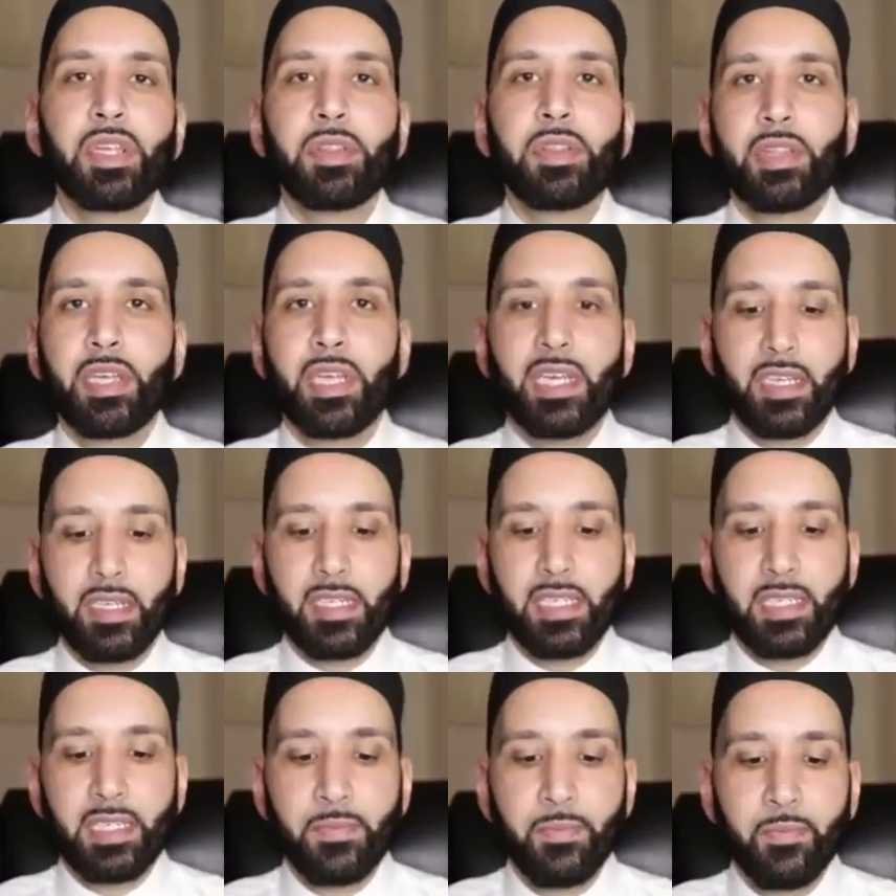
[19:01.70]
three
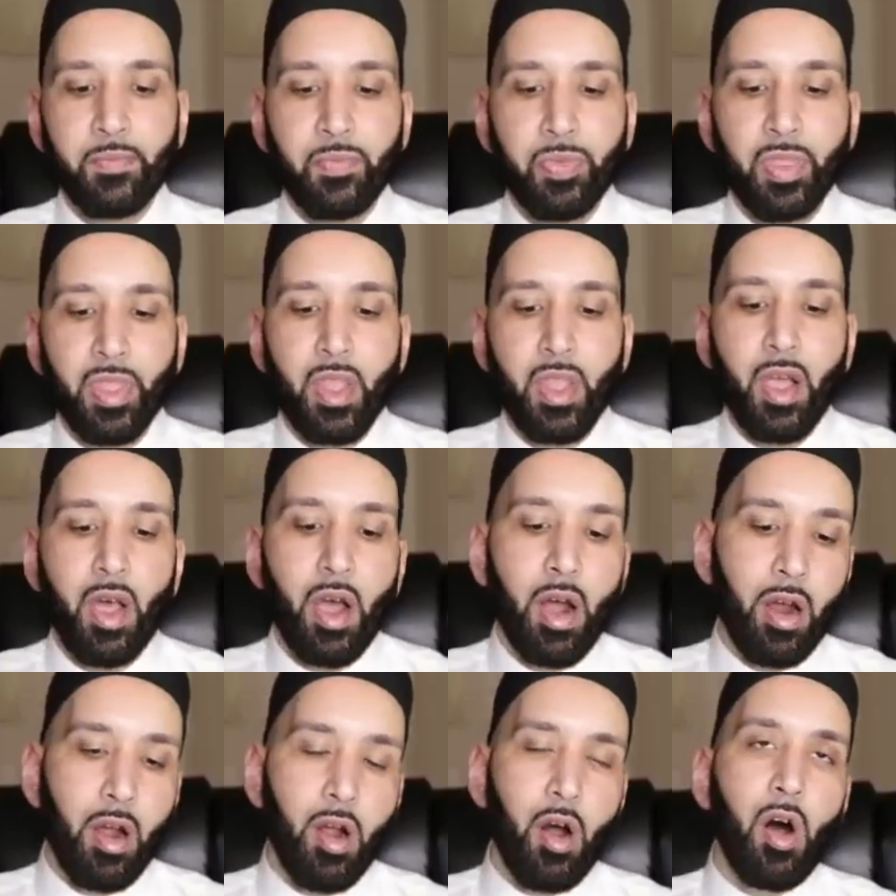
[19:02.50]
things
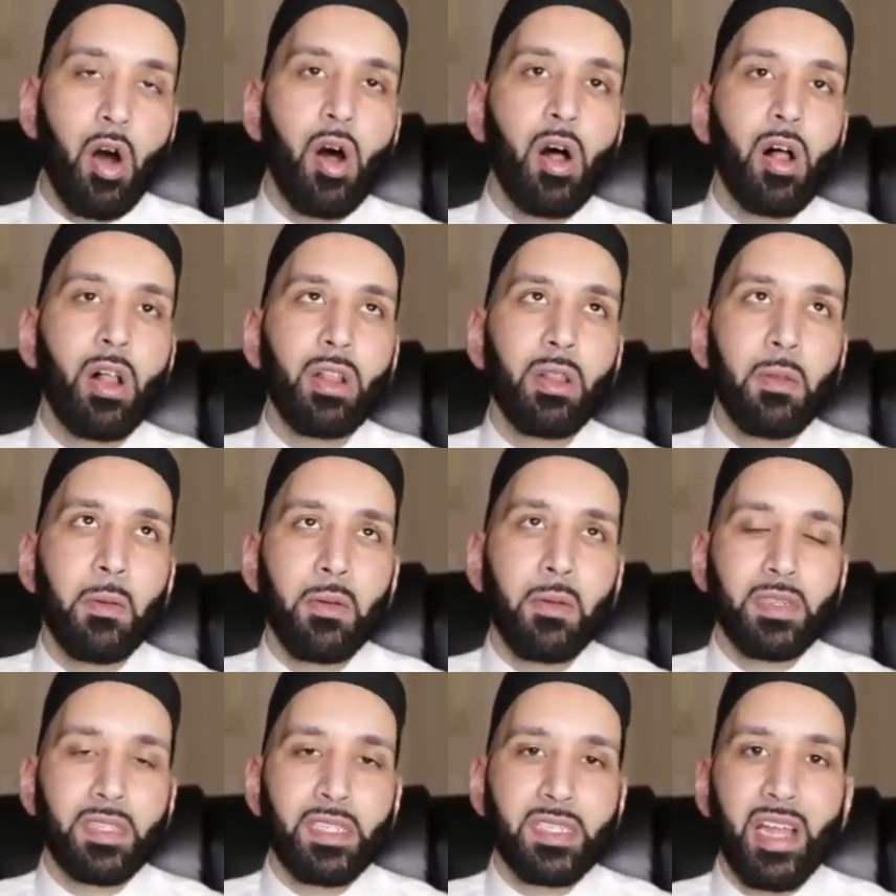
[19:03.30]
are all
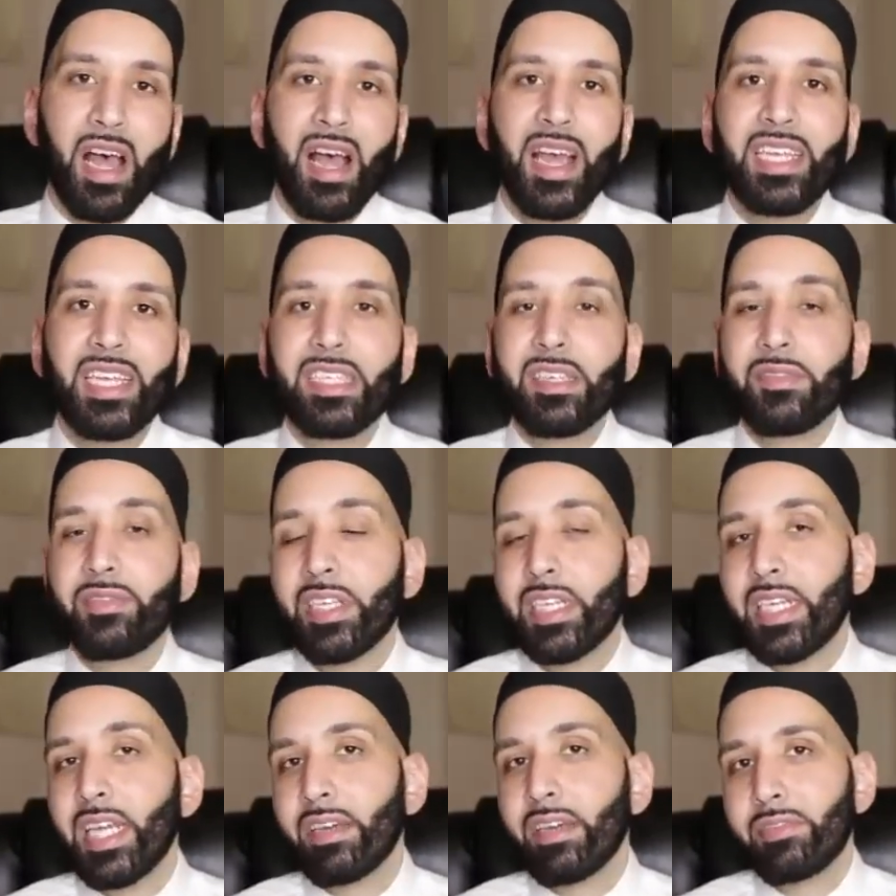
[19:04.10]
signs of
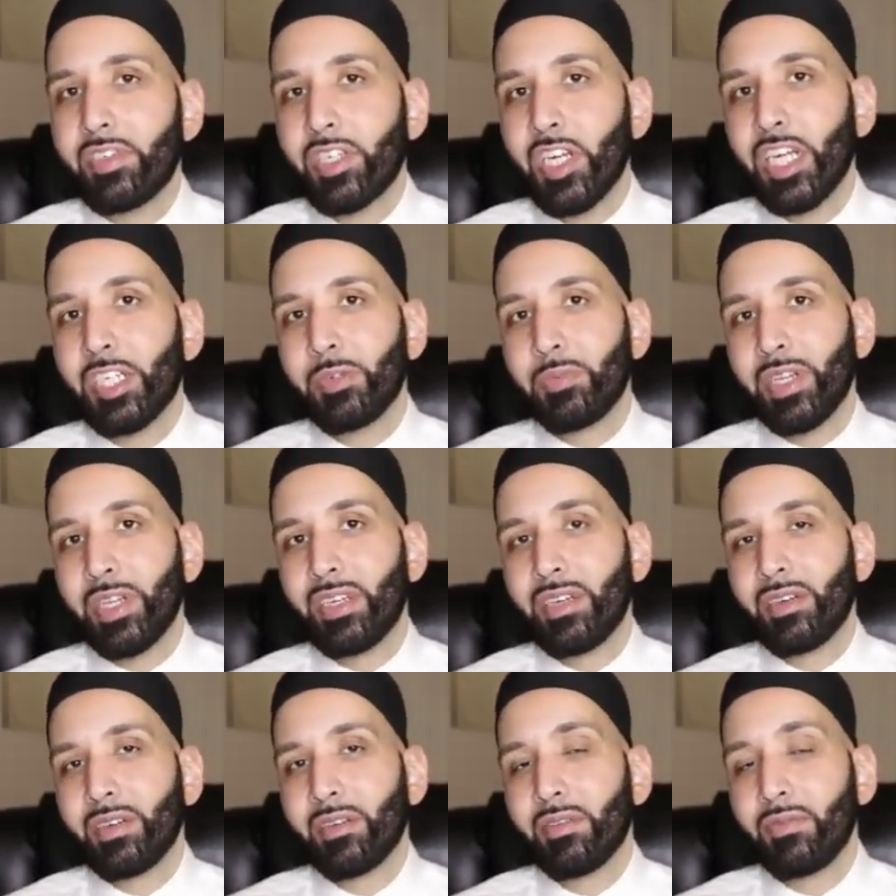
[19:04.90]
the day of
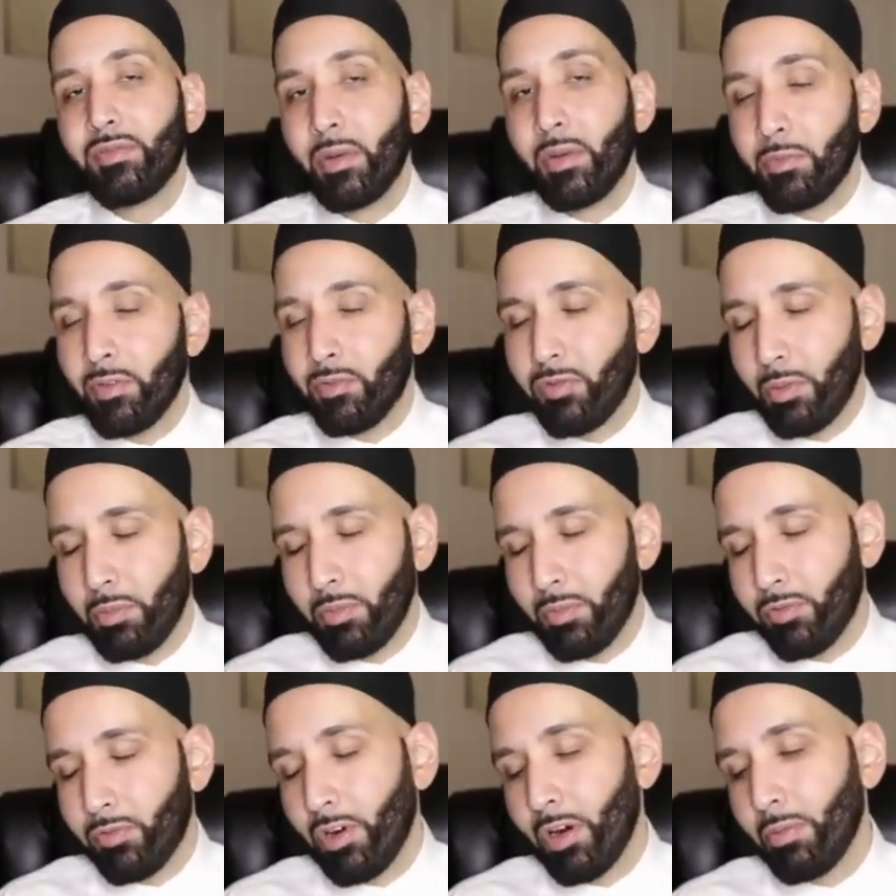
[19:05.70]
judgment from,
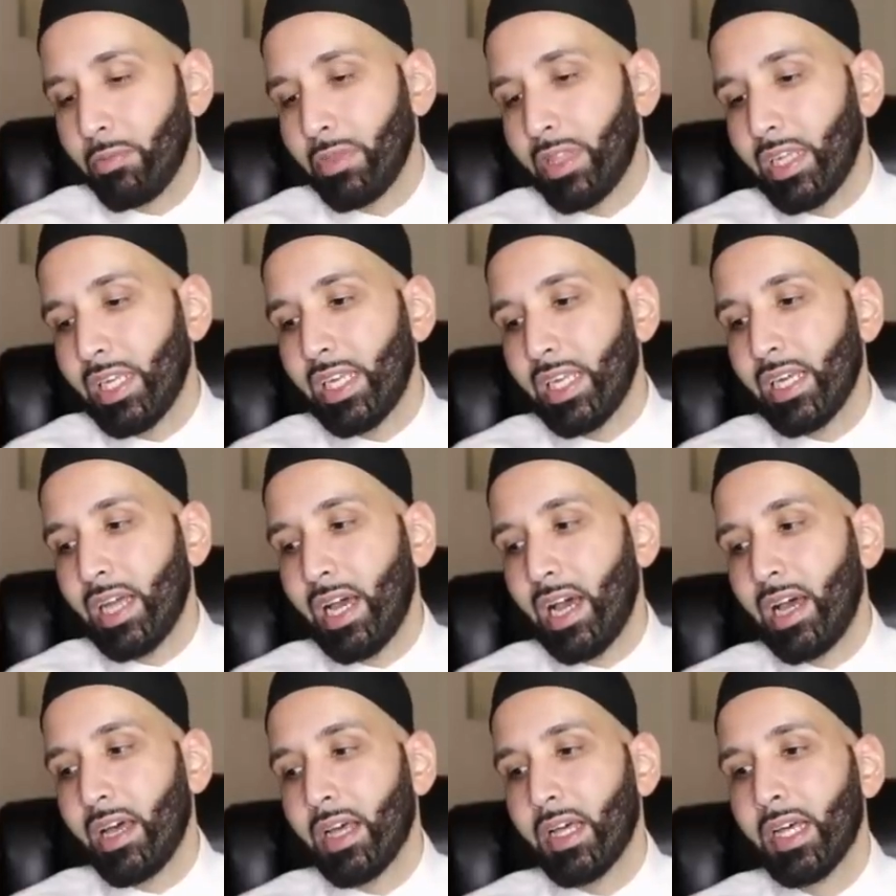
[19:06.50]
from, from, the,
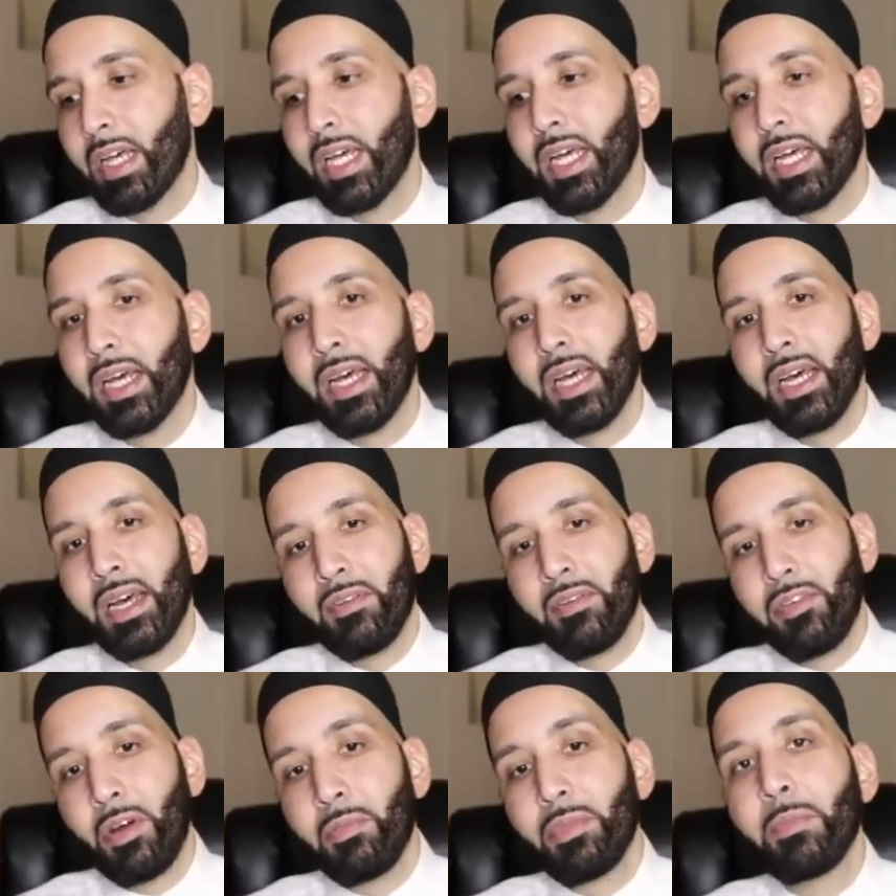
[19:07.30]
uh,
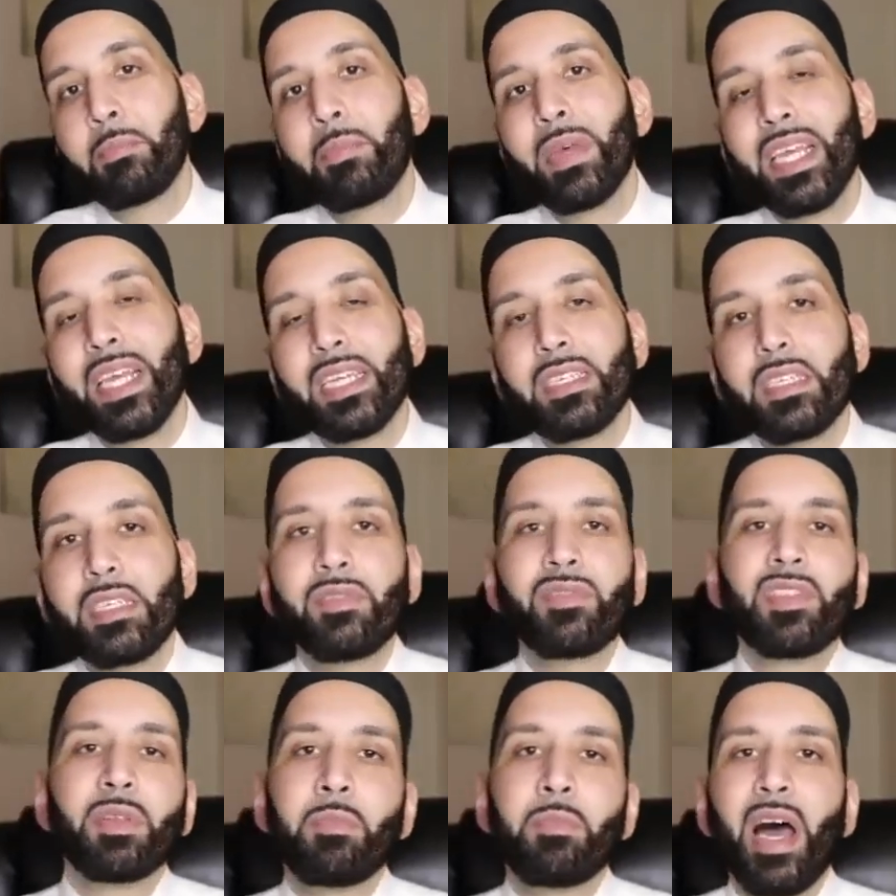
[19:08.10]
from the biggest
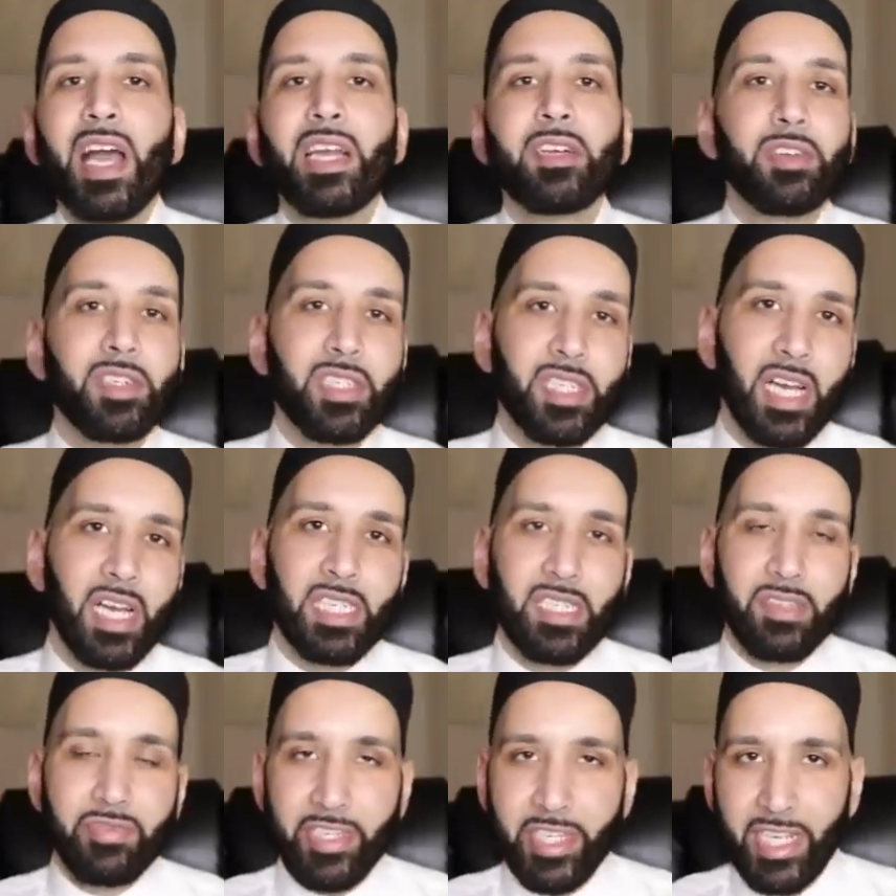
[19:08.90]
of the minor
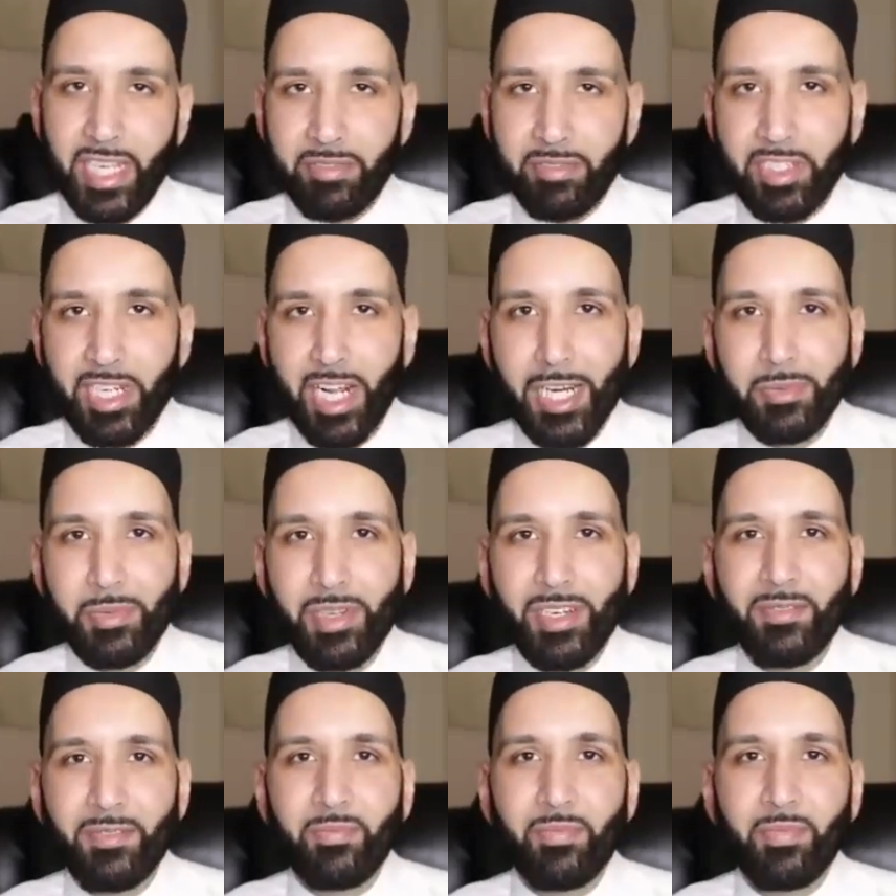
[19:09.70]
signs of the day of judgment.